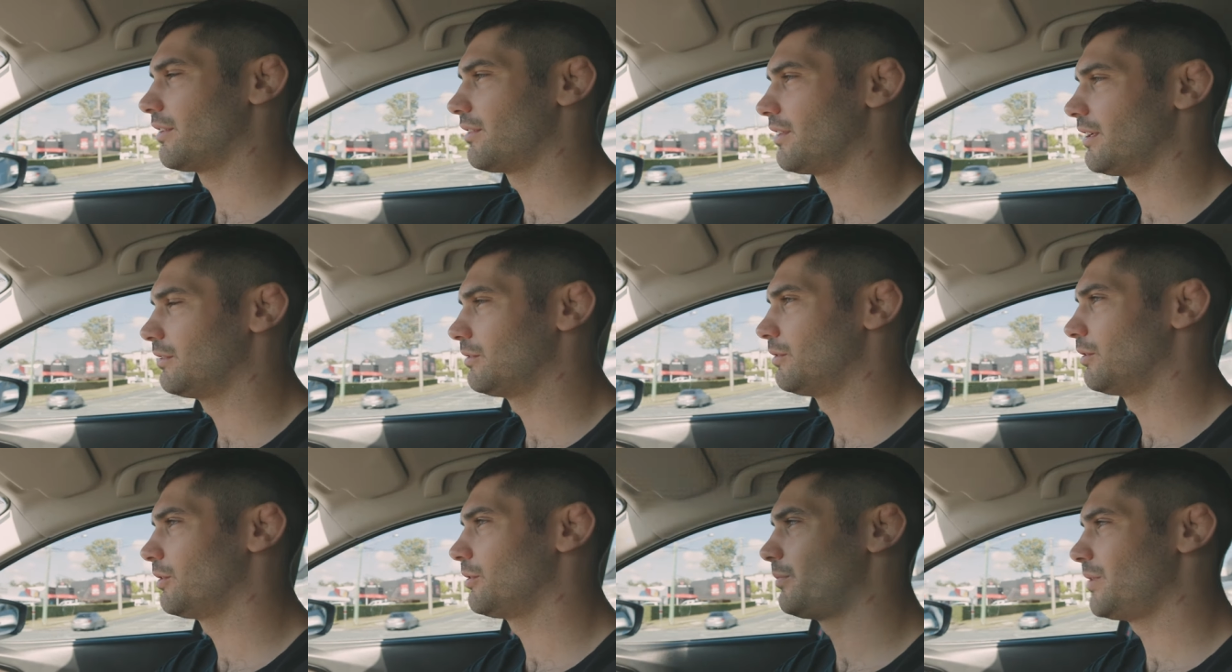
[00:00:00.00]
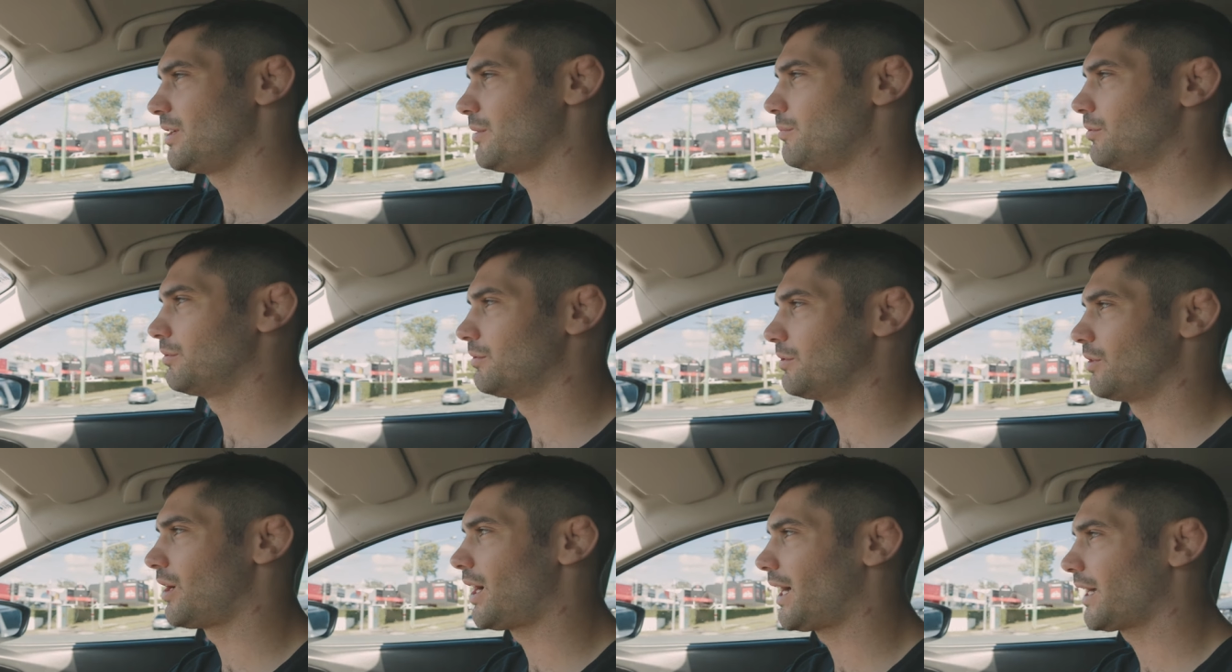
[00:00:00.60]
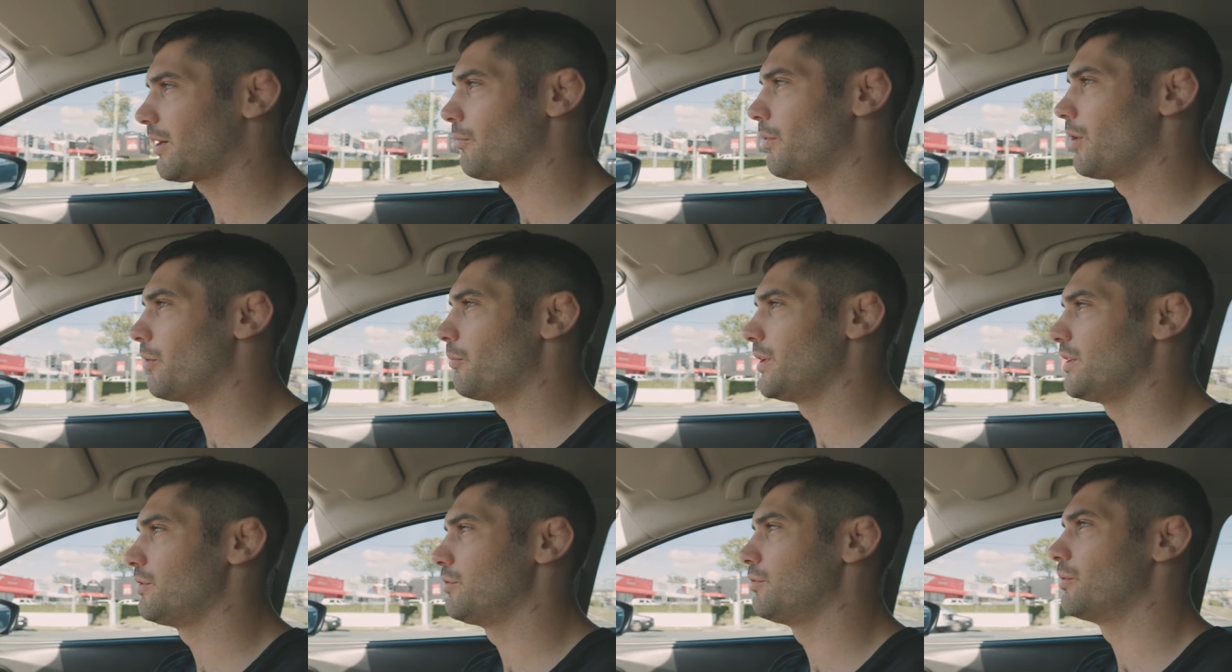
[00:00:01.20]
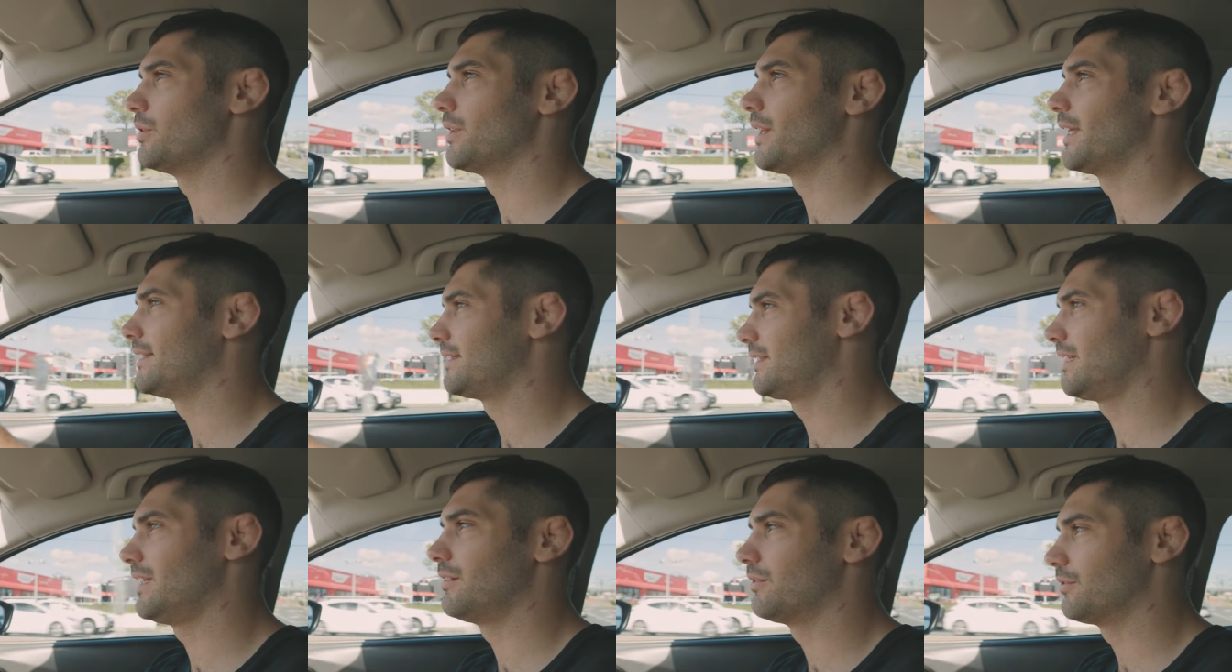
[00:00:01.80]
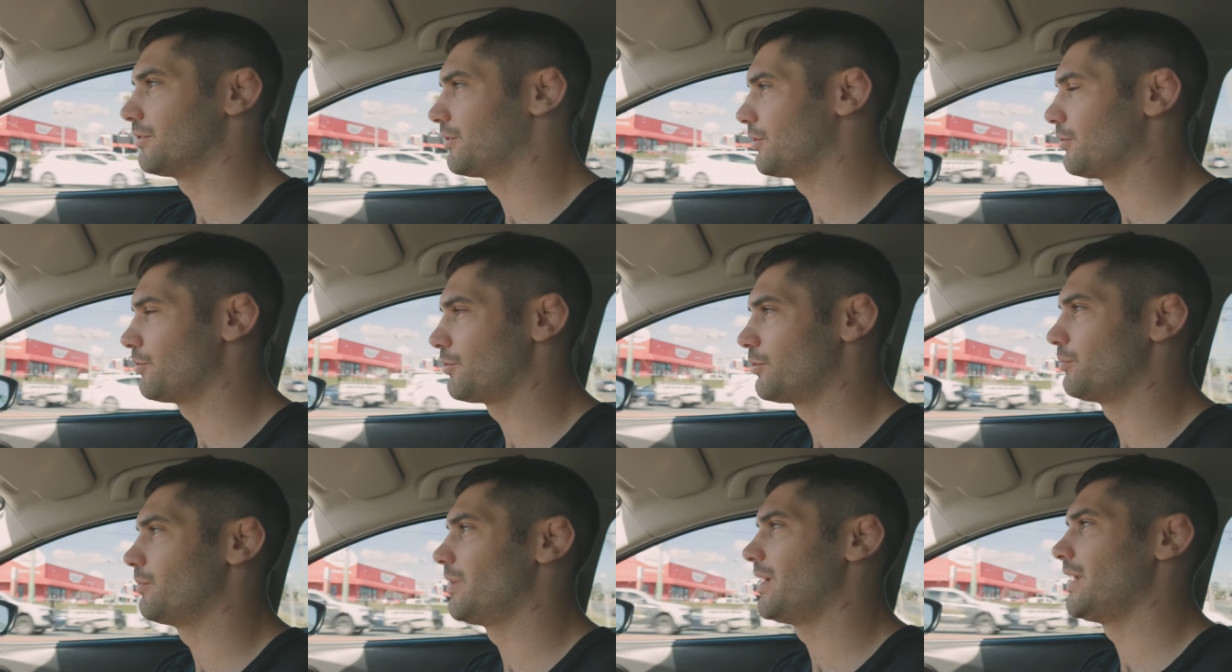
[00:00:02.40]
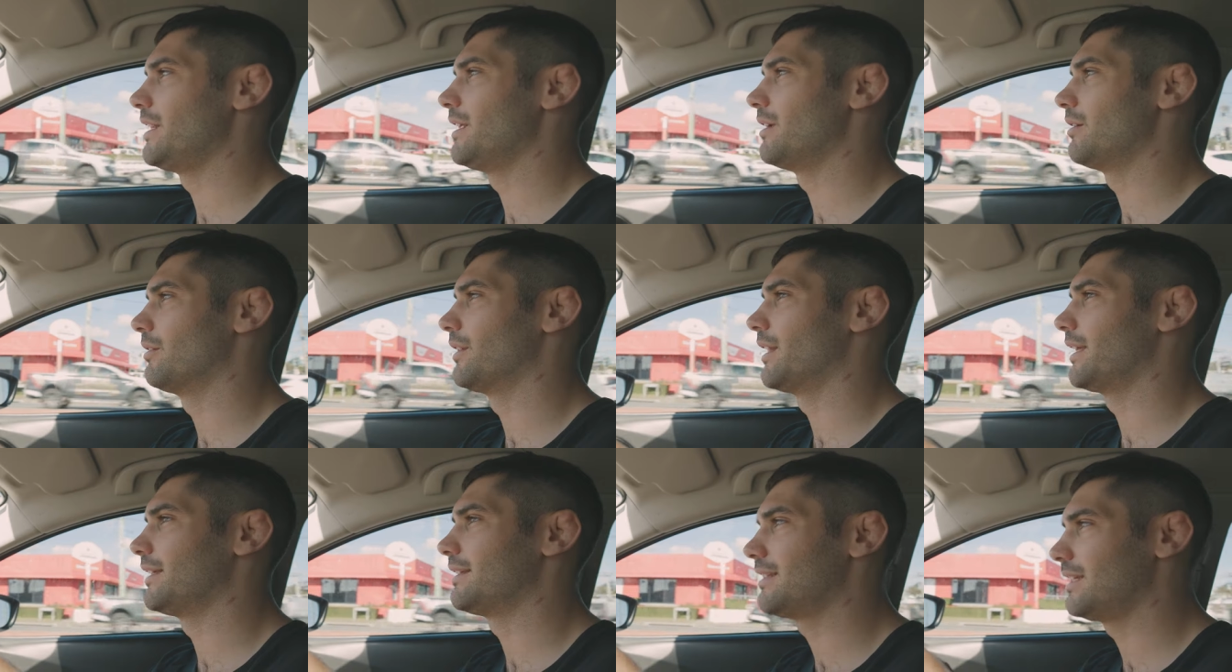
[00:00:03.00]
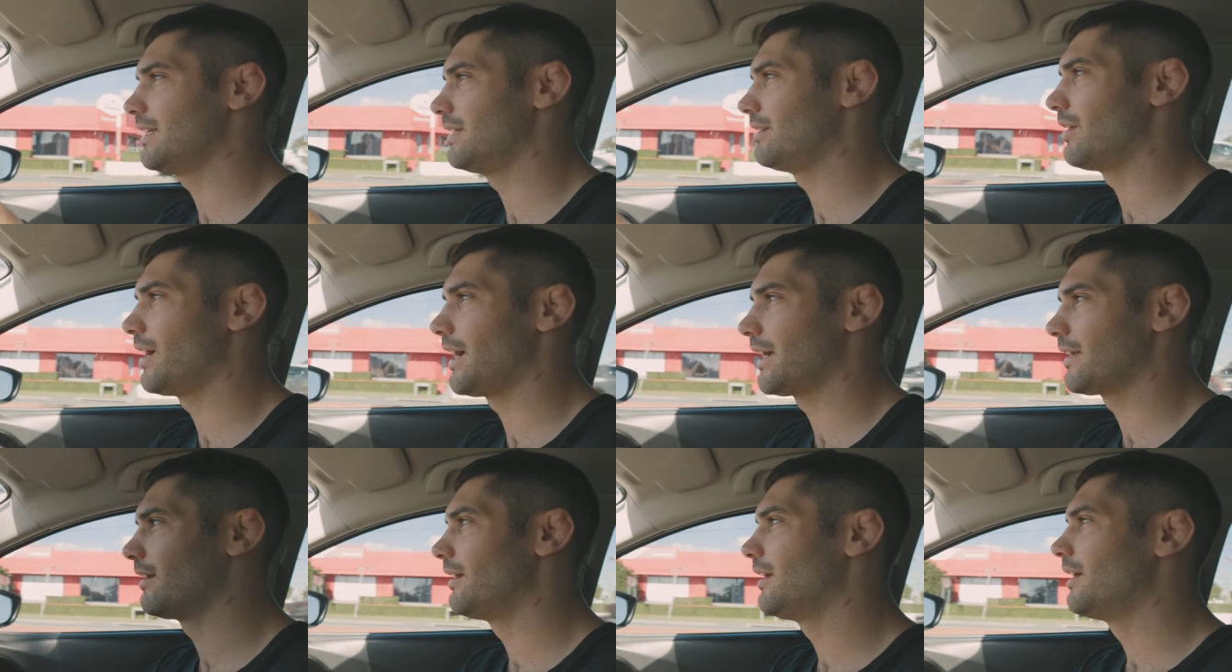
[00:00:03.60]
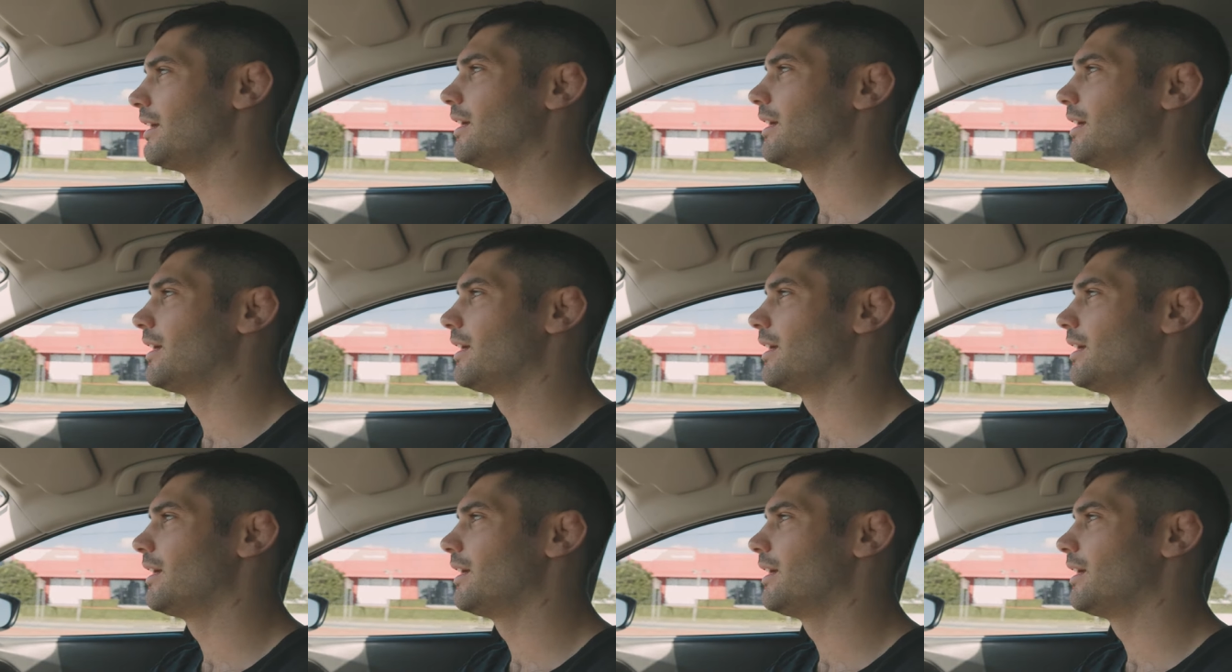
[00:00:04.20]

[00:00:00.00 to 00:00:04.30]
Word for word: I think a lot of people like what we do, and they see it on social media, and they see like